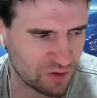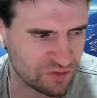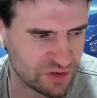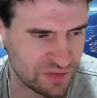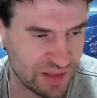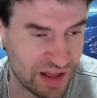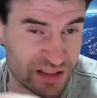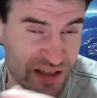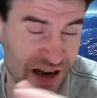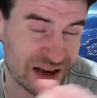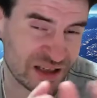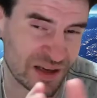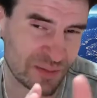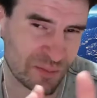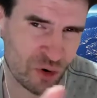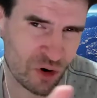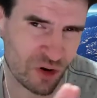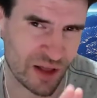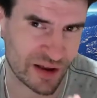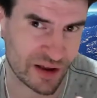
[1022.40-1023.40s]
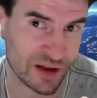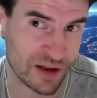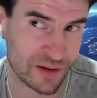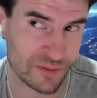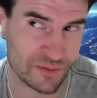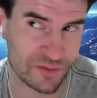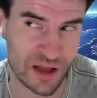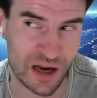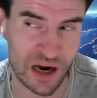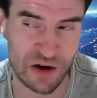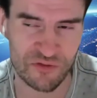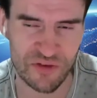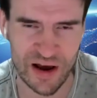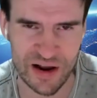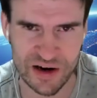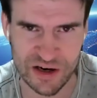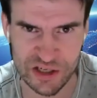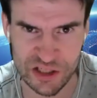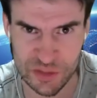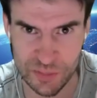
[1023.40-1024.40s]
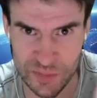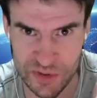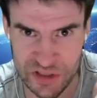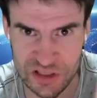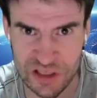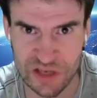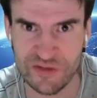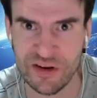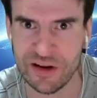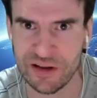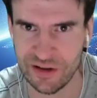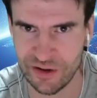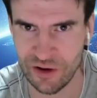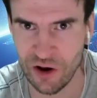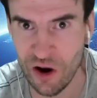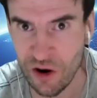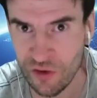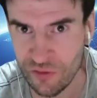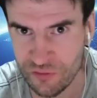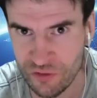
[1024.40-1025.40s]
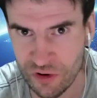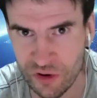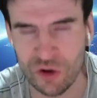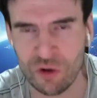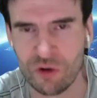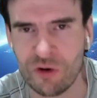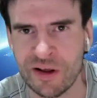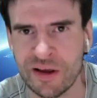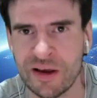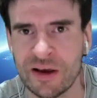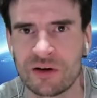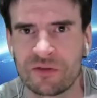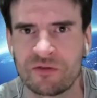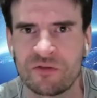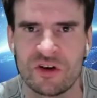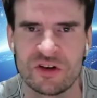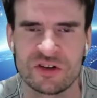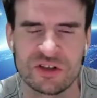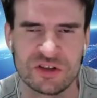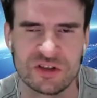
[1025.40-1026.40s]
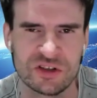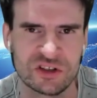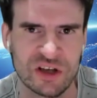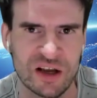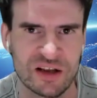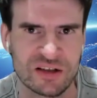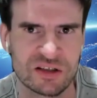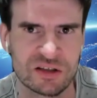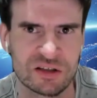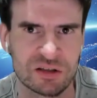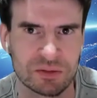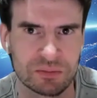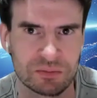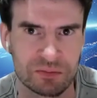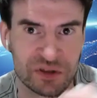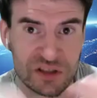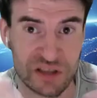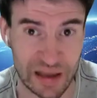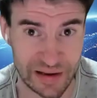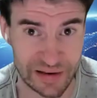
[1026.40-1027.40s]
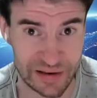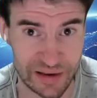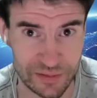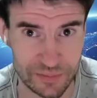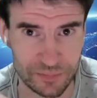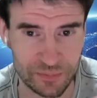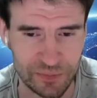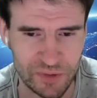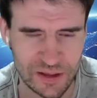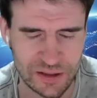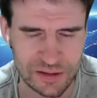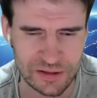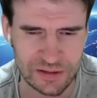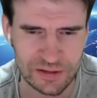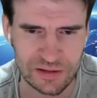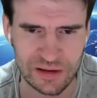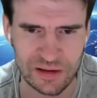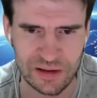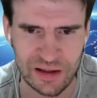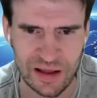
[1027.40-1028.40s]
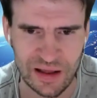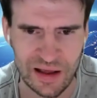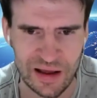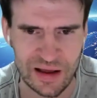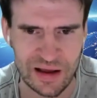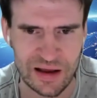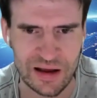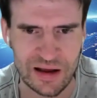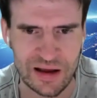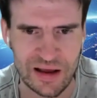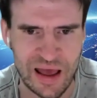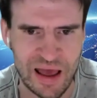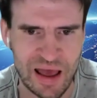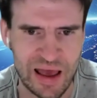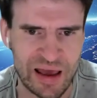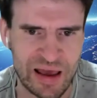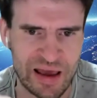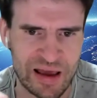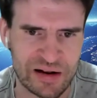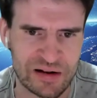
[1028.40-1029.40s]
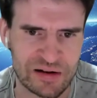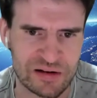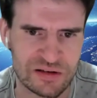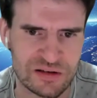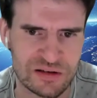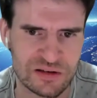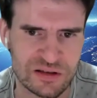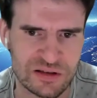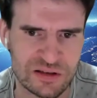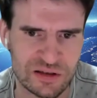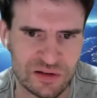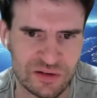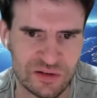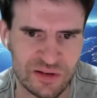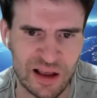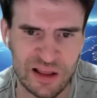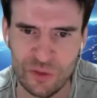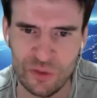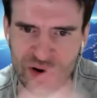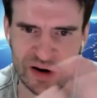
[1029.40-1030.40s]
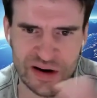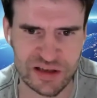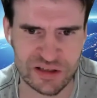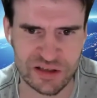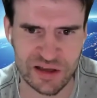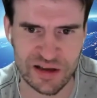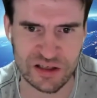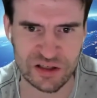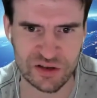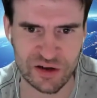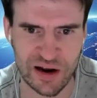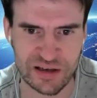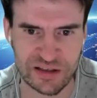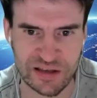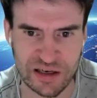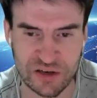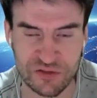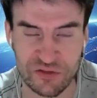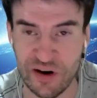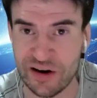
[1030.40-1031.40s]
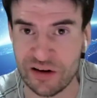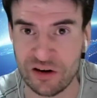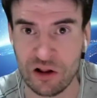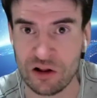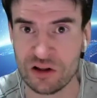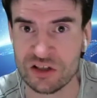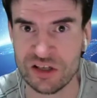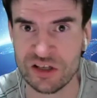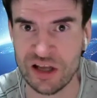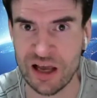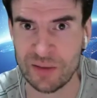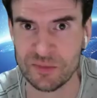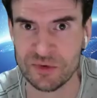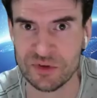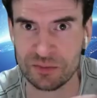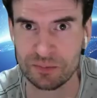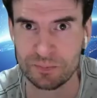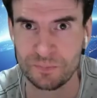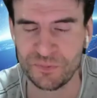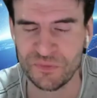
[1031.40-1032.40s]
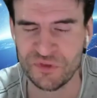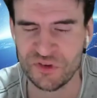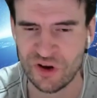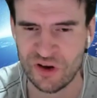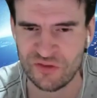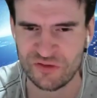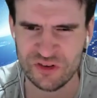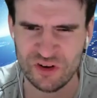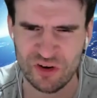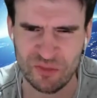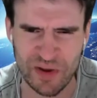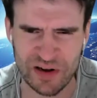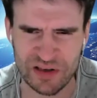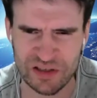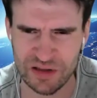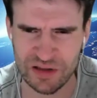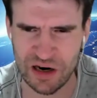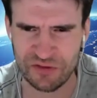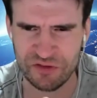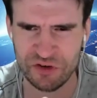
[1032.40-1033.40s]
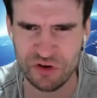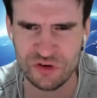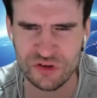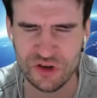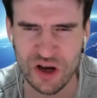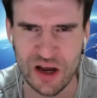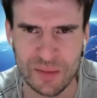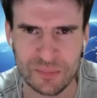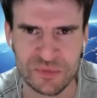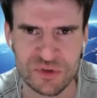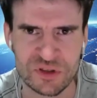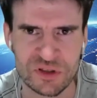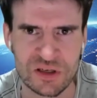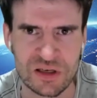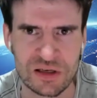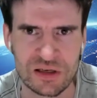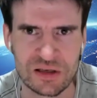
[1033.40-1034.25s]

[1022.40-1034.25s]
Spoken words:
of. So that's actually more like an advantage specifically of recording it versus just saying it. And the other one is identifying knowledge gaps. So I've sort of mentioned that a few times,